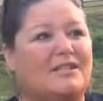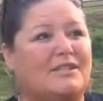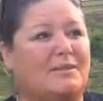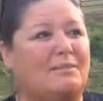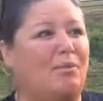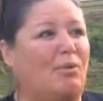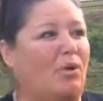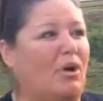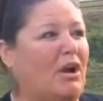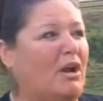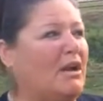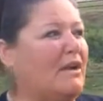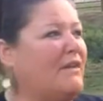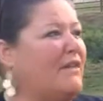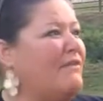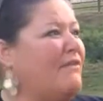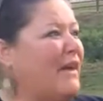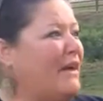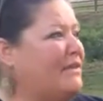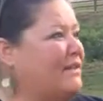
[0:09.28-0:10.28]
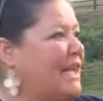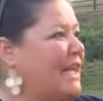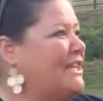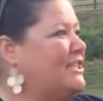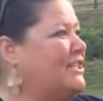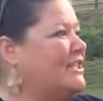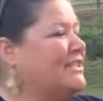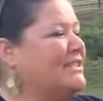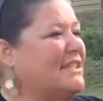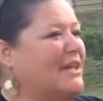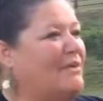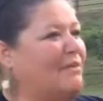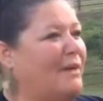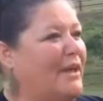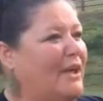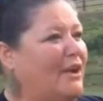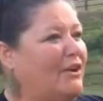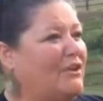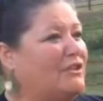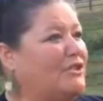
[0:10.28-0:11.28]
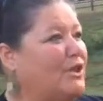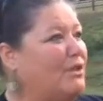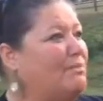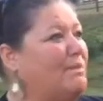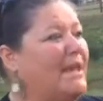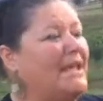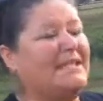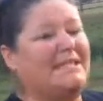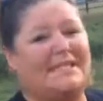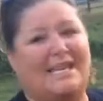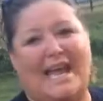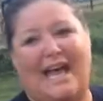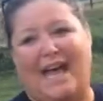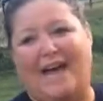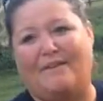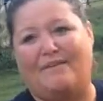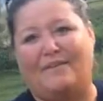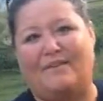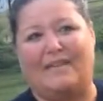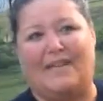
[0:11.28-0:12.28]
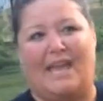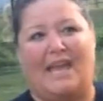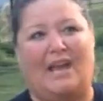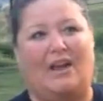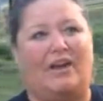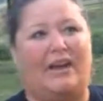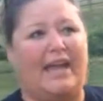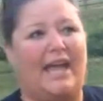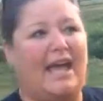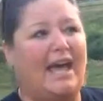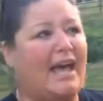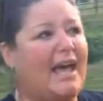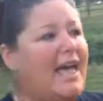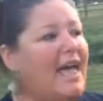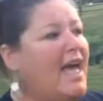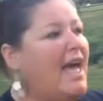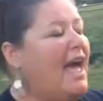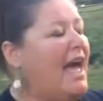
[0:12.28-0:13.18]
support the foundations that we are so blessed to have in the area.